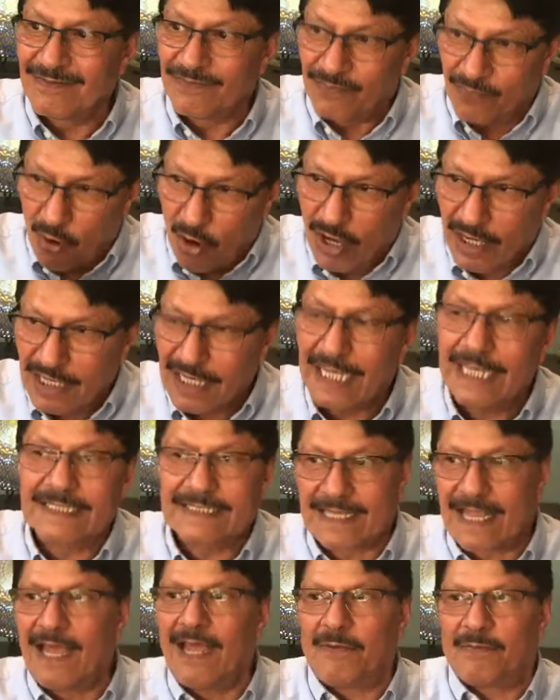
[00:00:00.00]
War
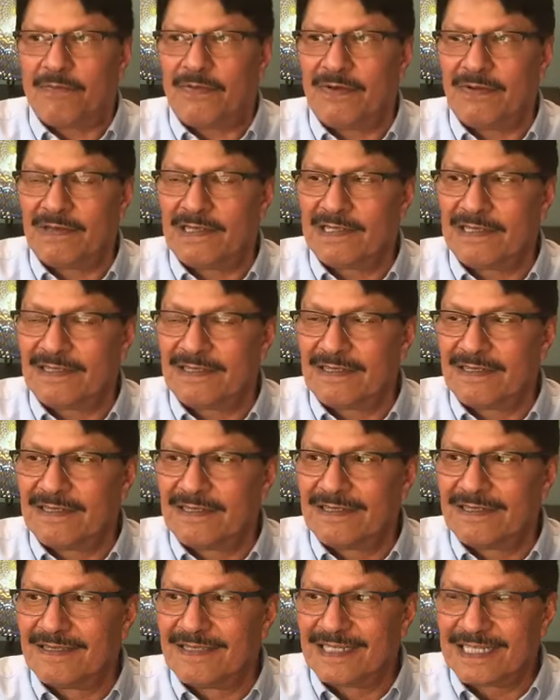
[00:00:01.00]
is harb.
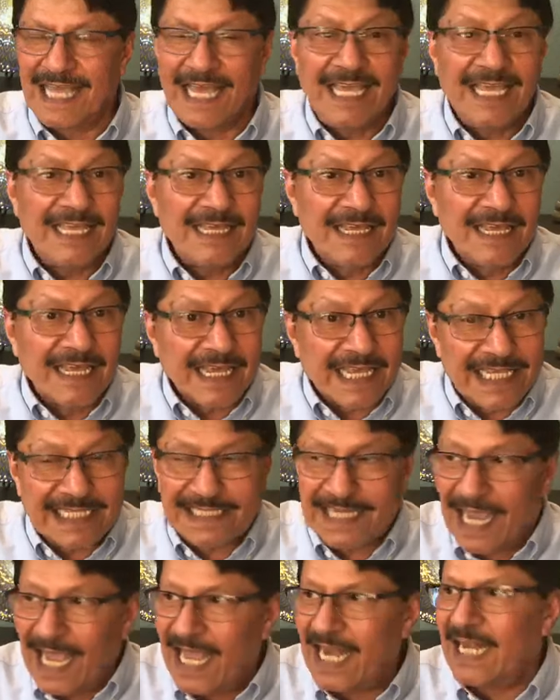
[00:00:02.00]
Okay?
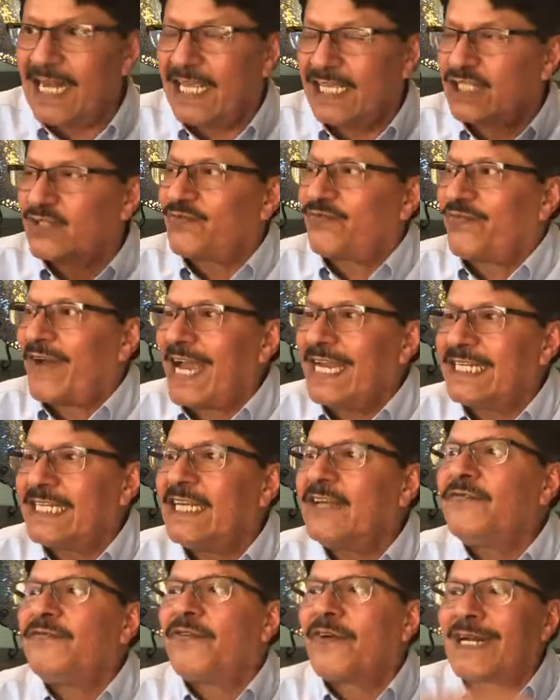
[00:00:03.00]
Qital is
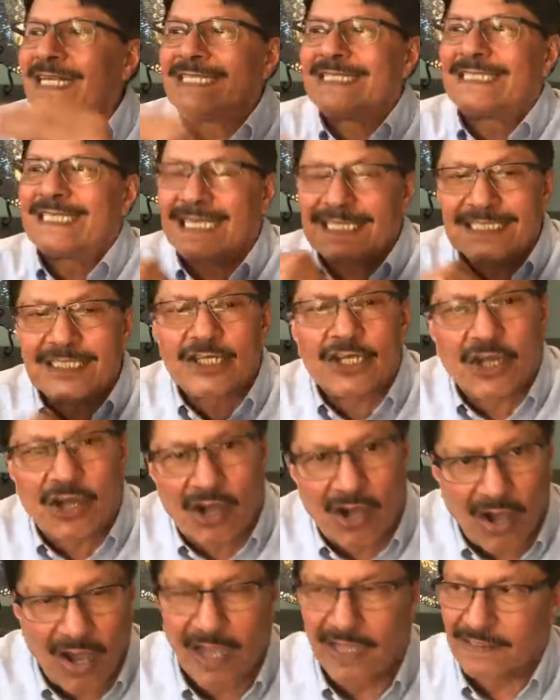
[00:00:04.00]
fighting for a just
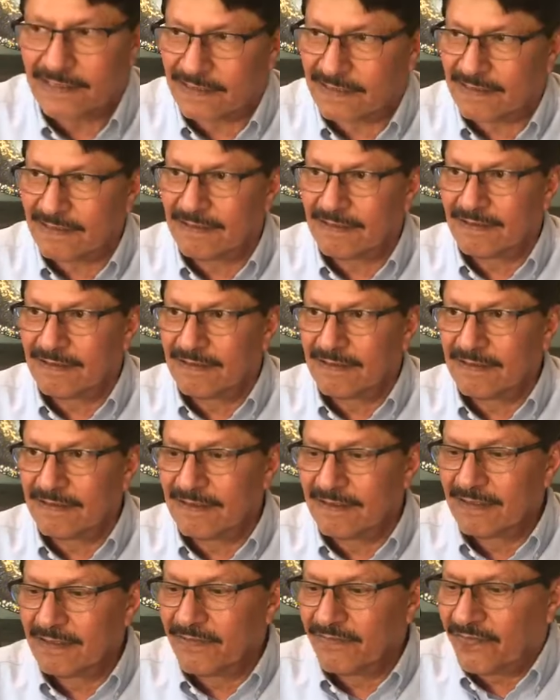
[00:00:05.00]
cause.
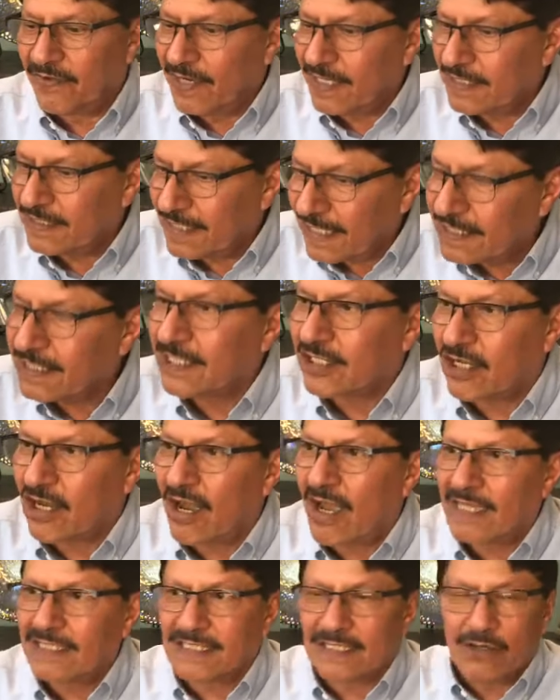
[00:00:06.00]
For a just
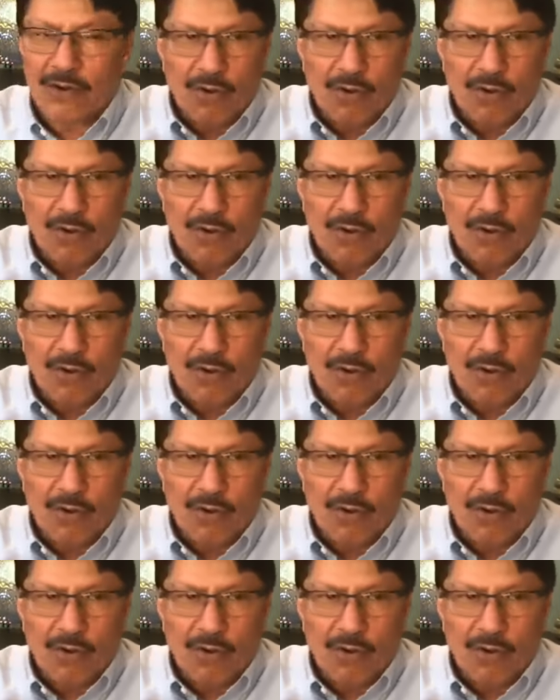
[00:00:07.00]
cause